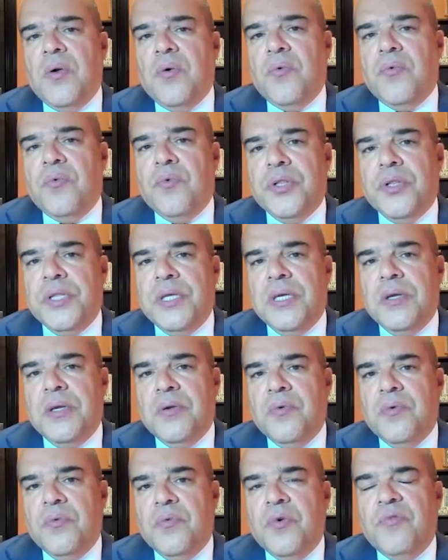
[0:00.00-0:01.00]

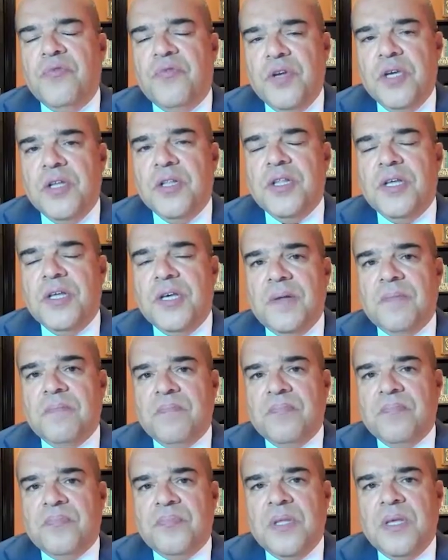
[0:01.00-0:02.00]
really revealing
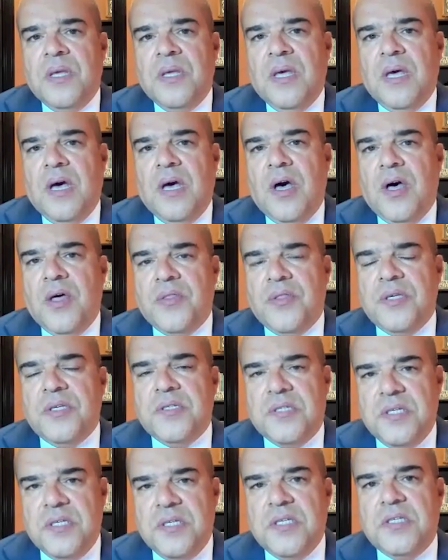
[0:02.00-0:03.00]
these
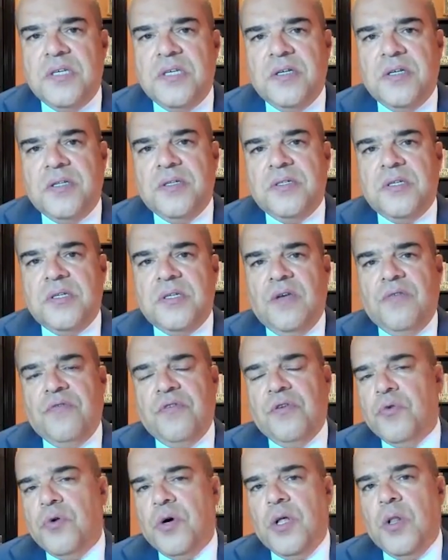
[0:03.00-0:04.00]
details, if
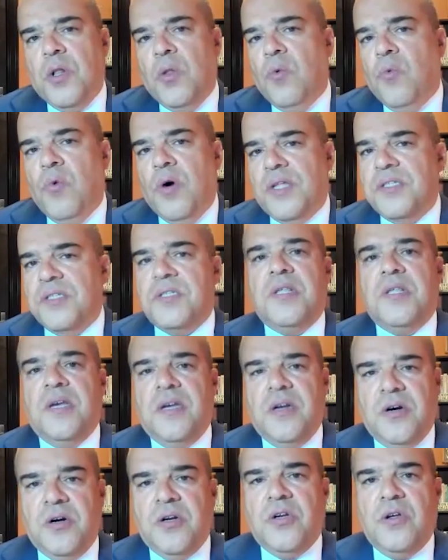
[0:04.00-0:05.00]
you will, once they
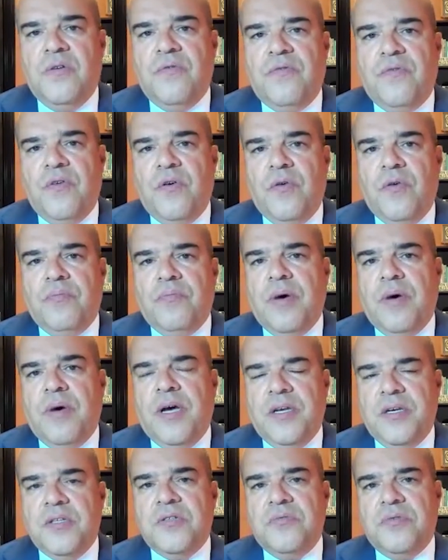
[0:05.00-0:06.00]
are confirmed by
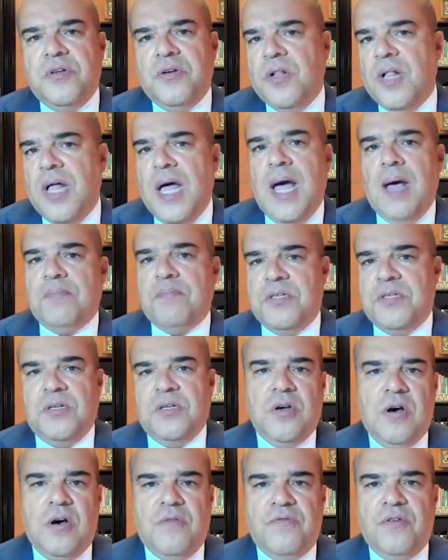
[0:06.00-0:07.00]
Israel. Absent
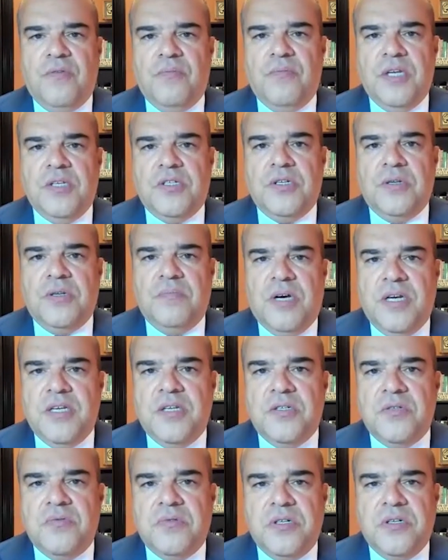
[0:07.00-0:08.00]
confirmation by
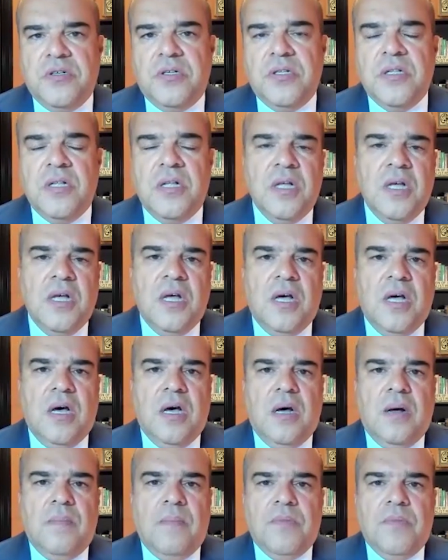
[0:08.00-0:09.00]
Israel,
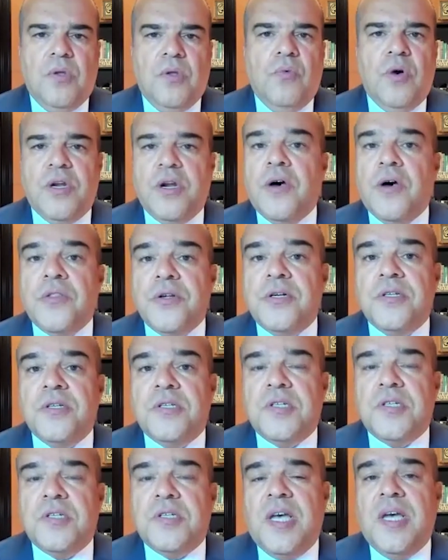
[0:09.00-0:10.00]
what others
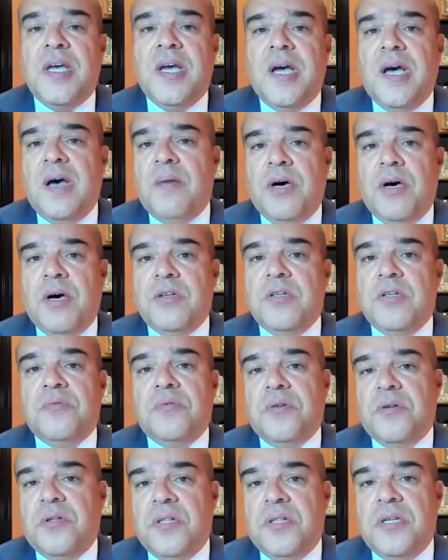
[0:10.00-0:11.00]
say about
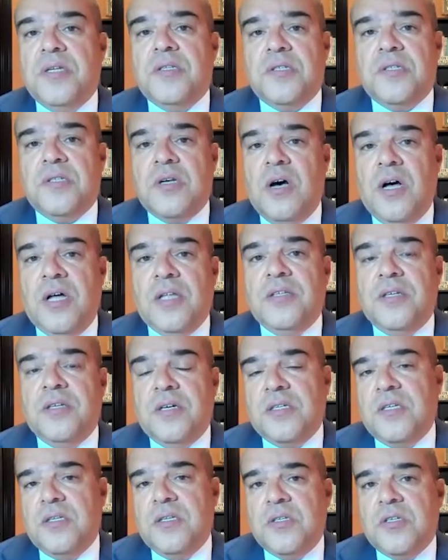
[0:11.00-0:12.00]
Israel and its
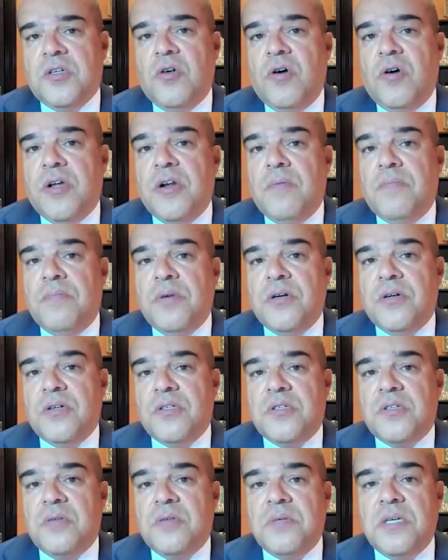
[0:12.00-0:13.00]
conduct and so on
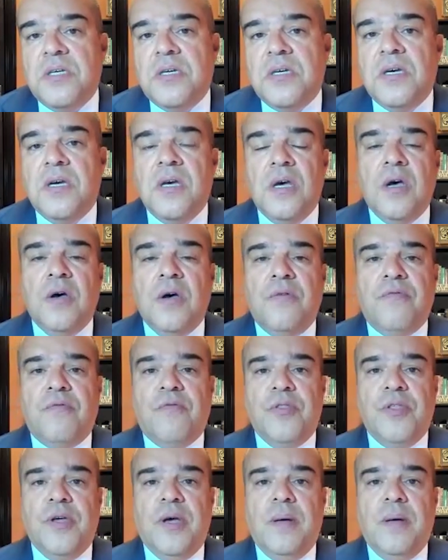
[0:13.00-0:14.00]
appears to be
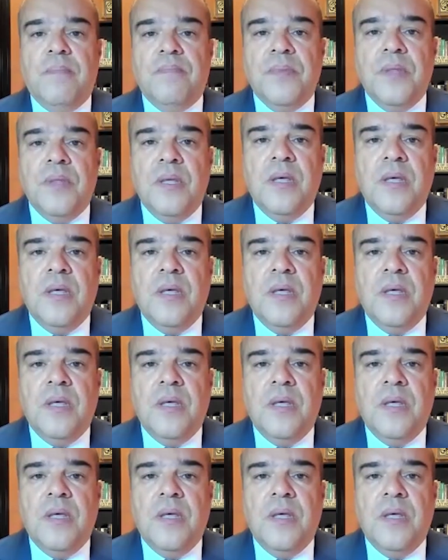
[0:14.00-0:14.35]
for them